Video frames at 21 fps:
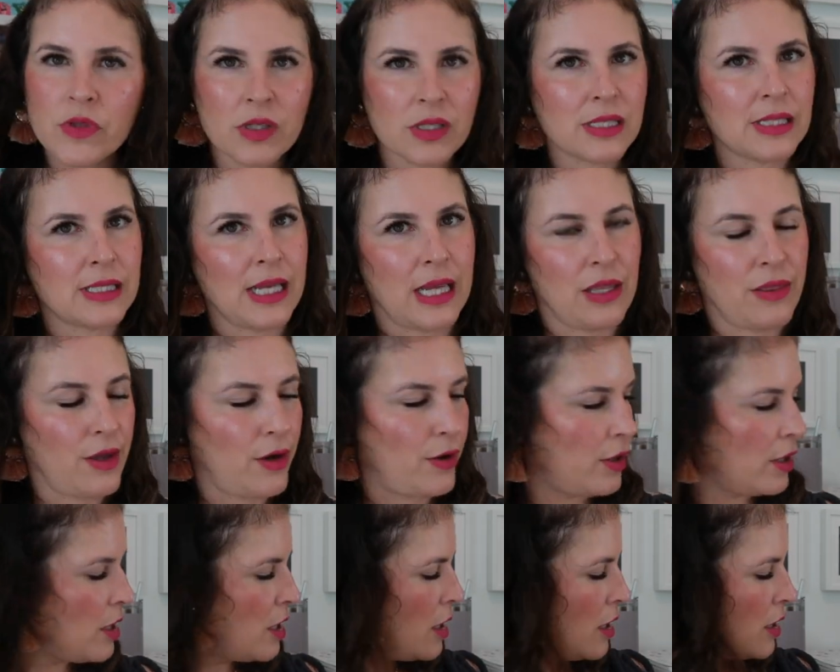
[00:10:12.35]
stay
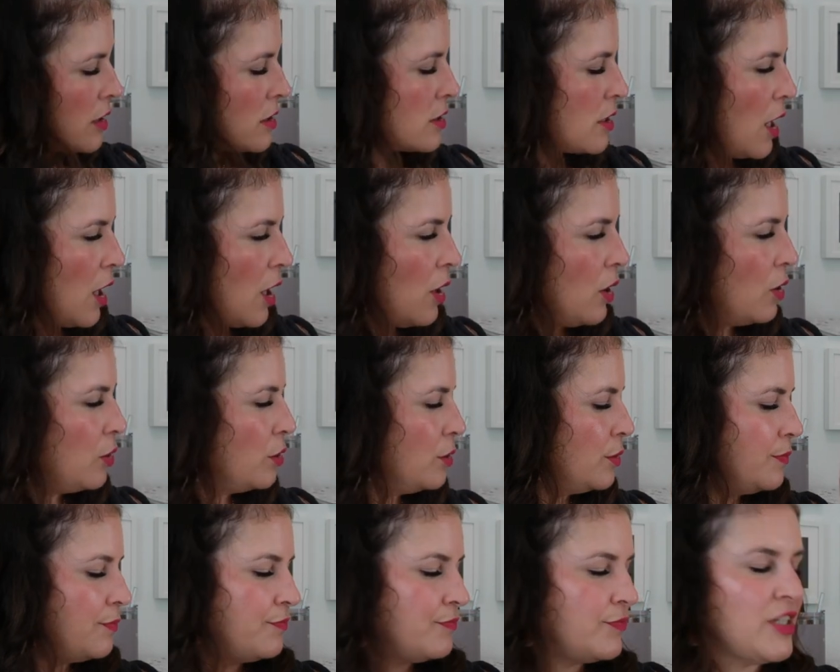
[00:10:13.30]
there.
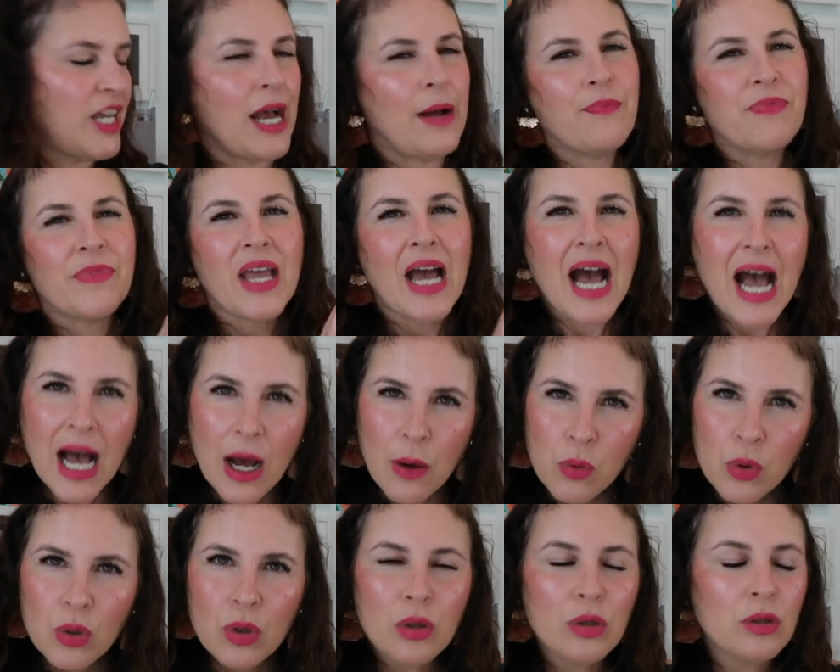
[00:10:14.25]
So yeah, I
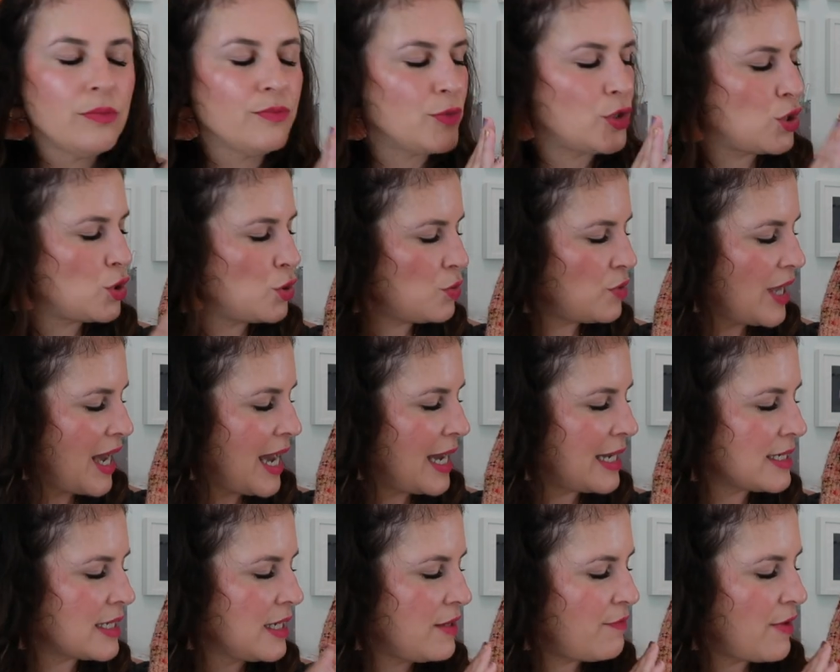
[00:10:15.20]
will do
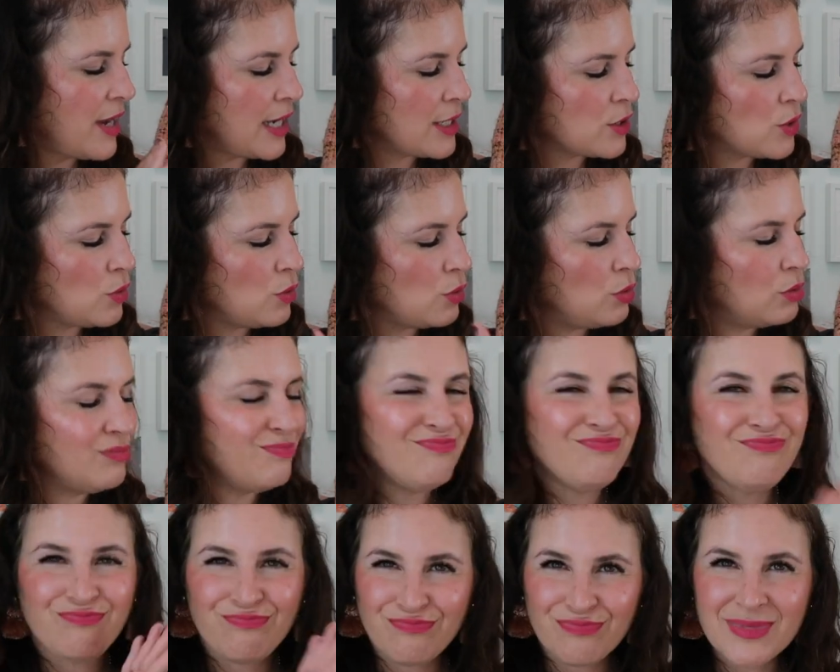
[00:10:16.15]
that if I do
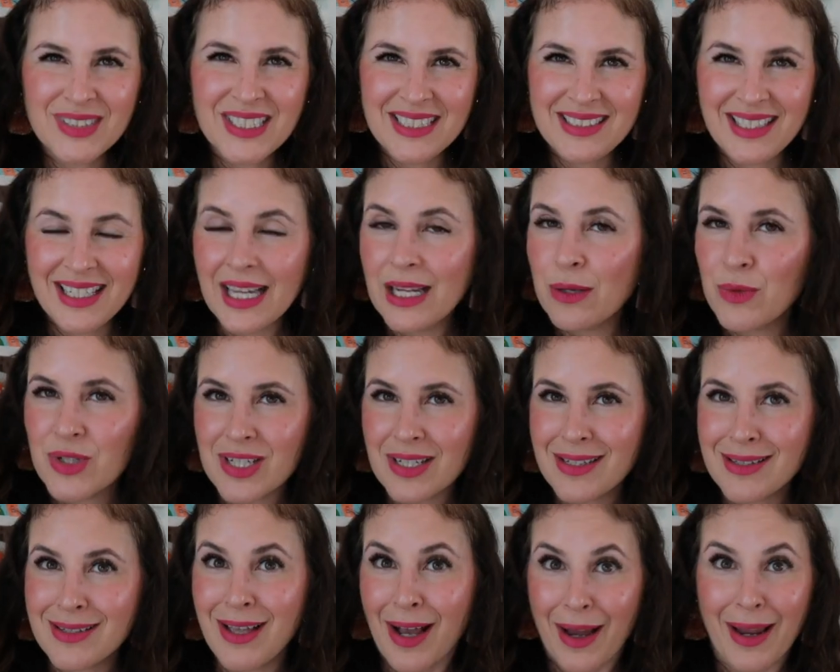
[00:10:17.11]
this again, which
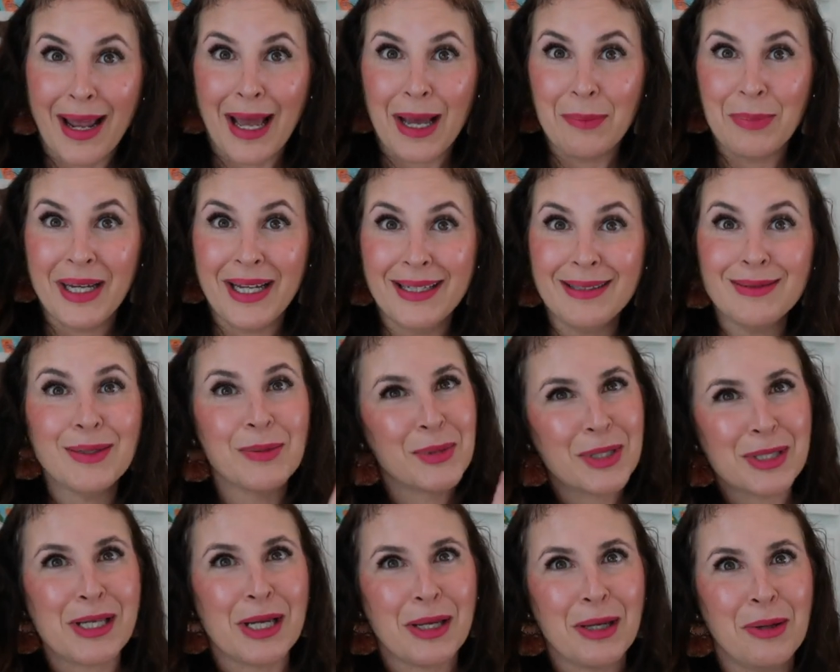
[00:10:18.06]
is not gonna happen. I'm
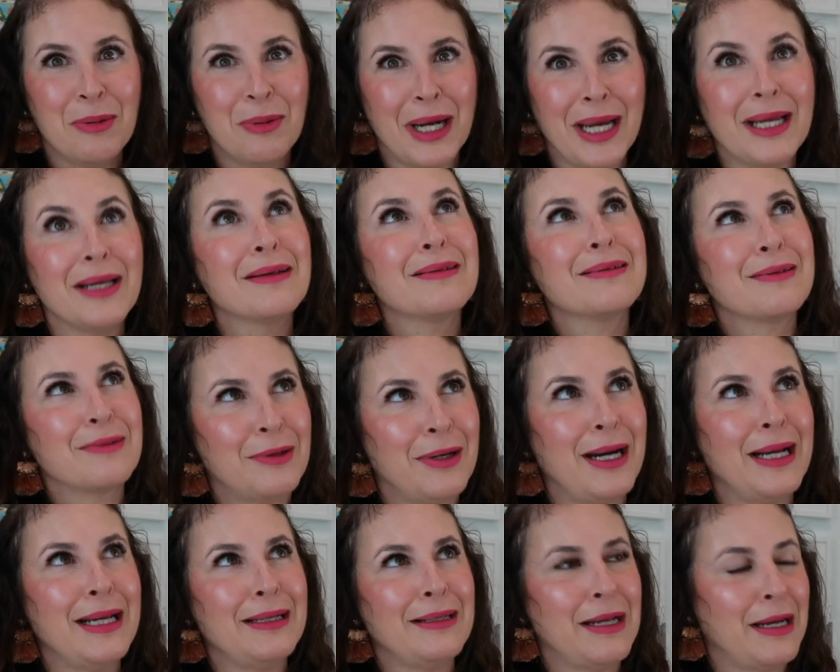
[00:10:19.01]
gonna tell you why
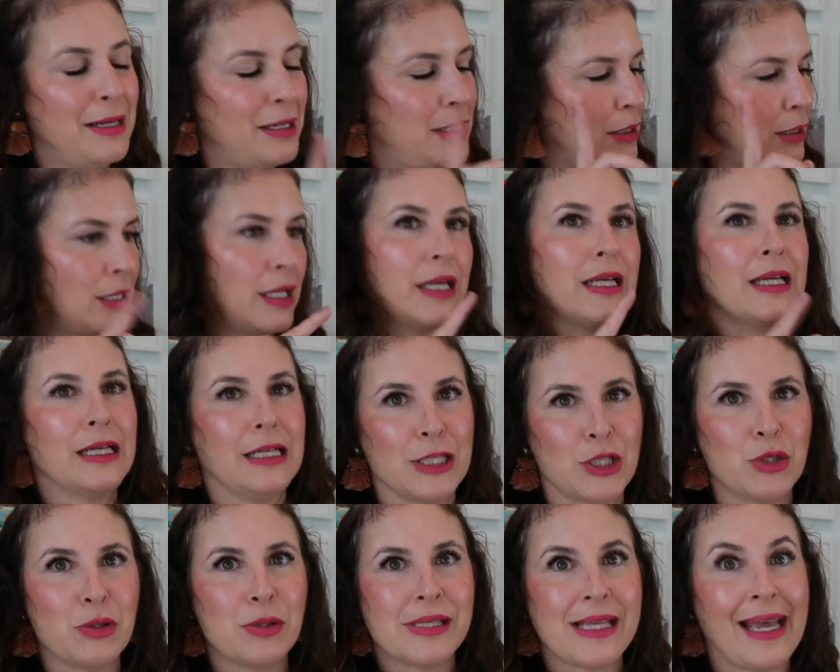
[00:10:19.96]
quite like in
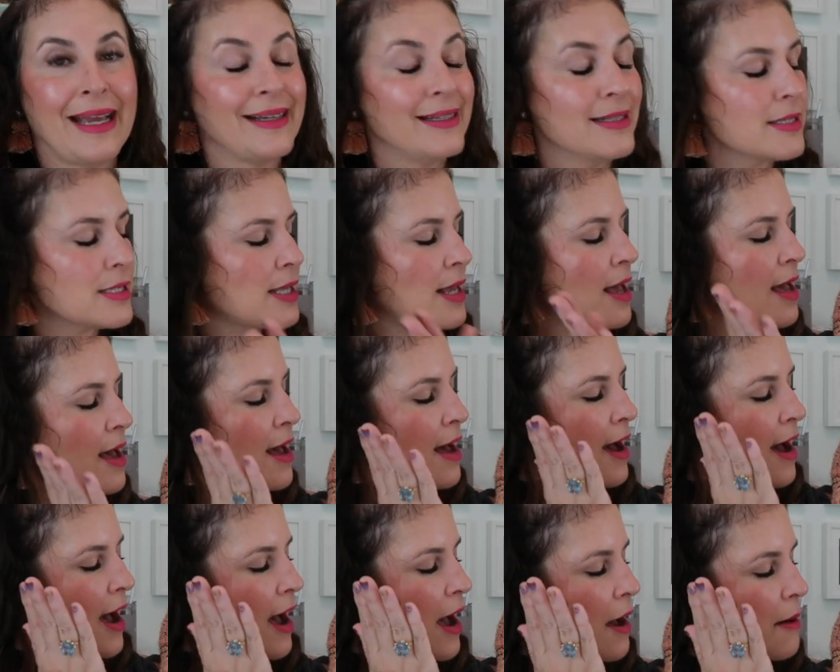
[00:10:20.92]
2 seconds.
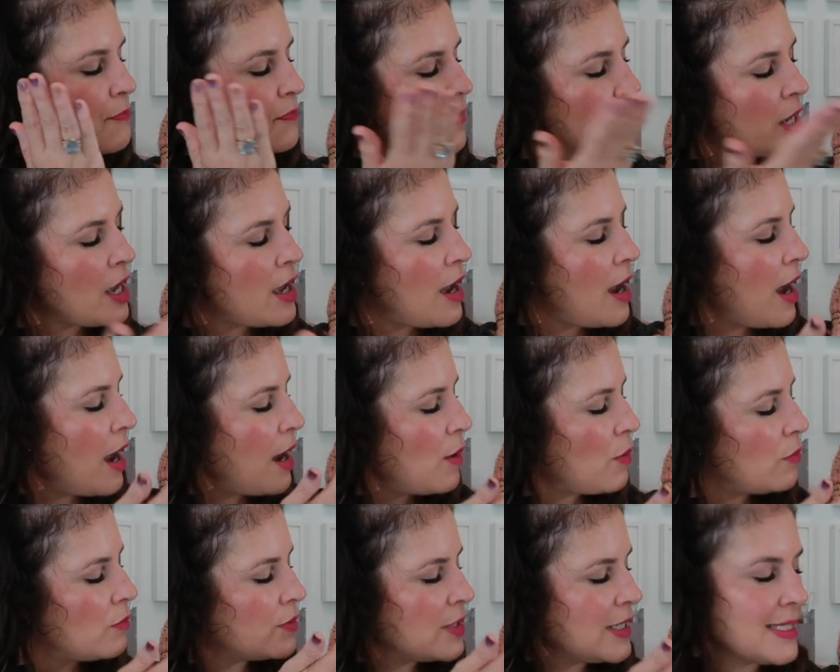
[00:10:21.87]

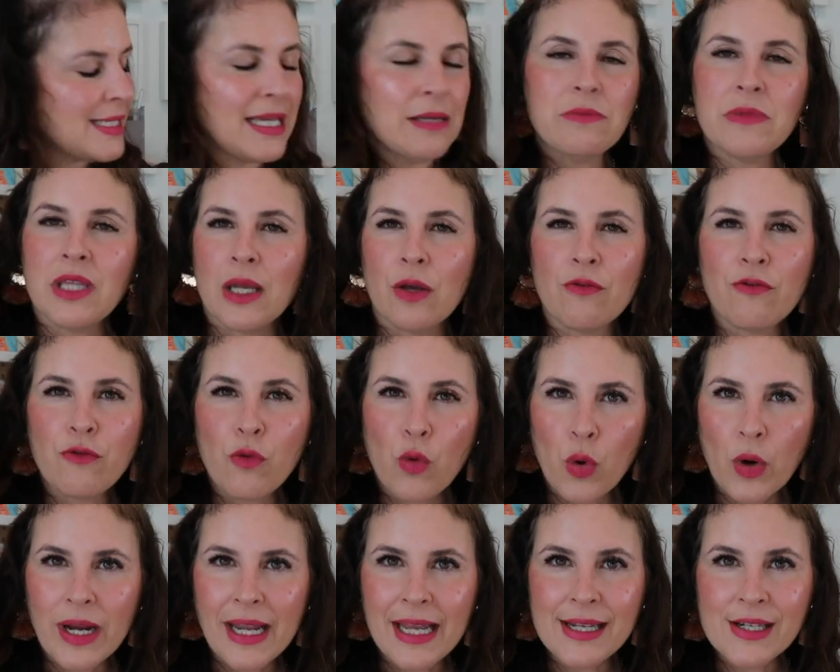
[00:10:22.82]
The same thing,
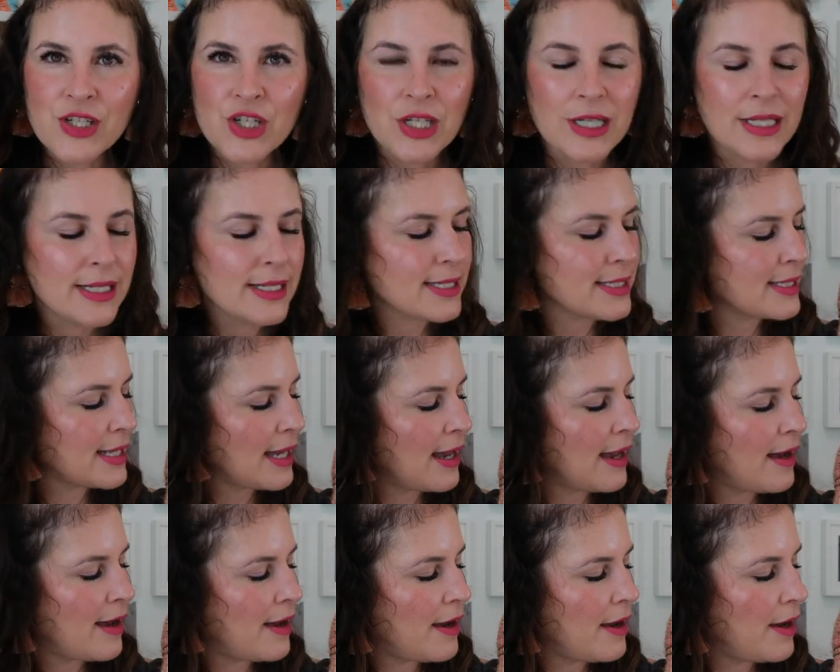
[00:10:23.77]
4 inches.
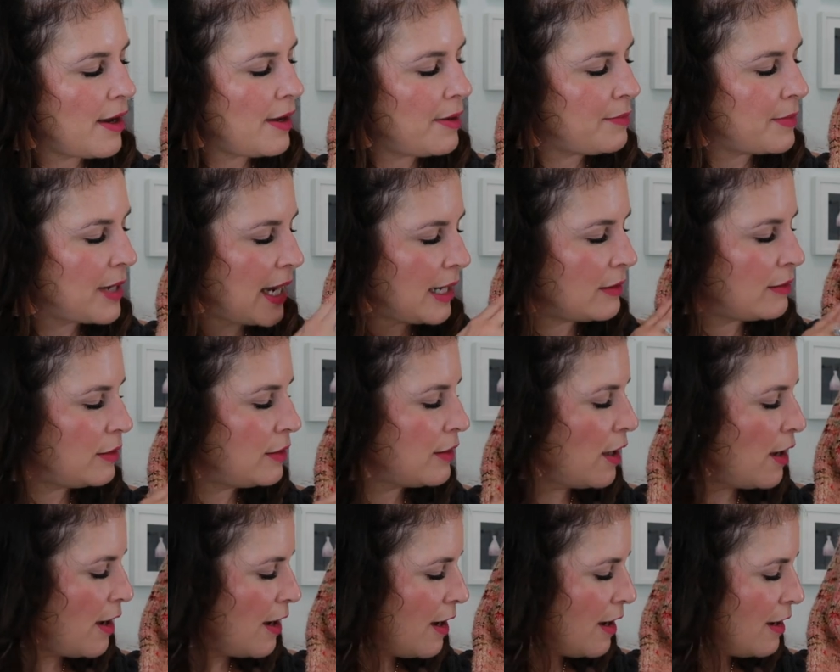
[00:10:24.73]
I
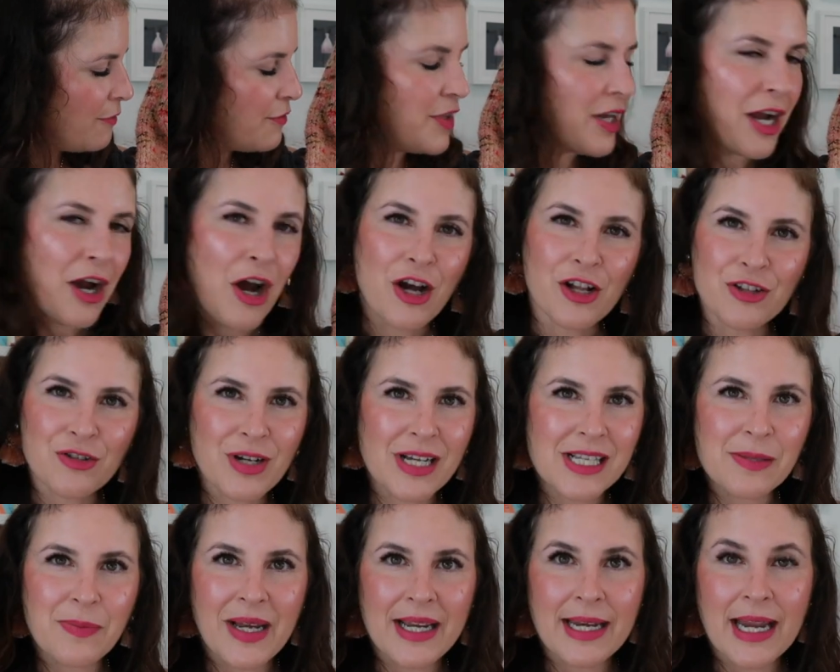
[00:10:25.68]
love the
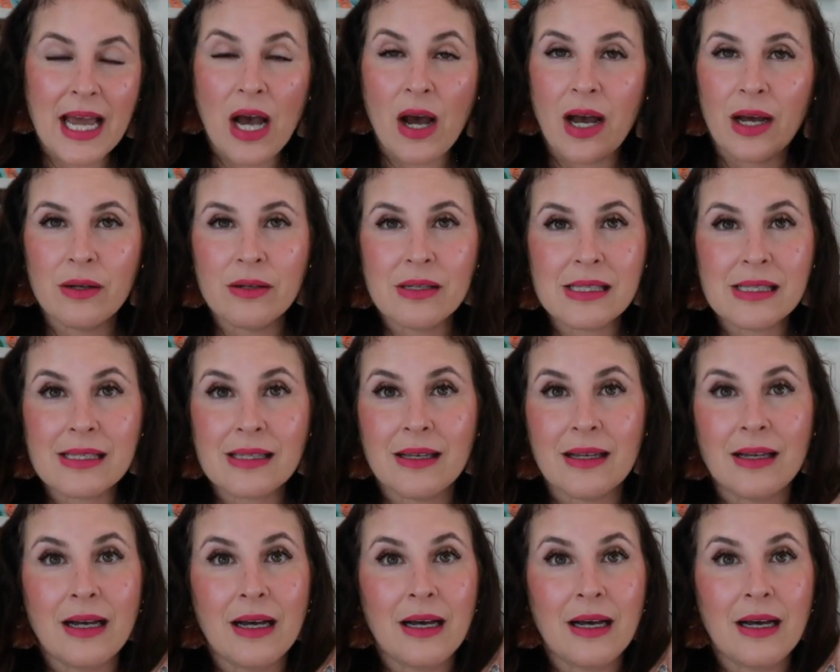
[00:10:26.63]
contrast by now. I was